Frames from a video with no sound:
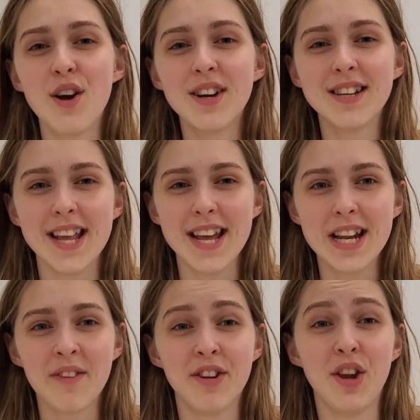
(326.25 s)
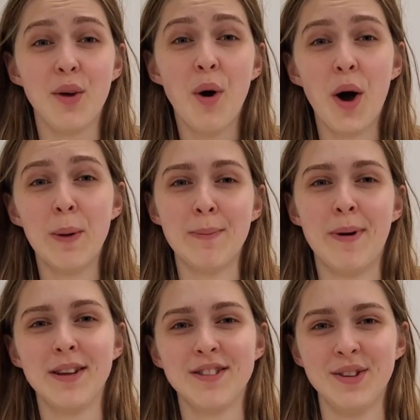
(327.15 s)
are in need of a new home
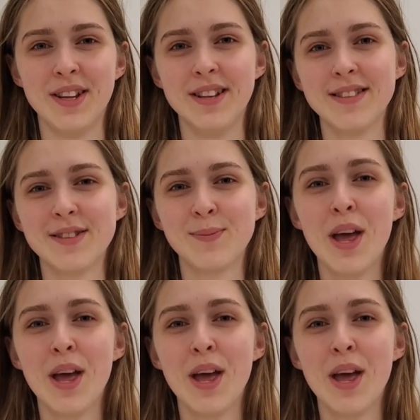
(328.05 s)
among students.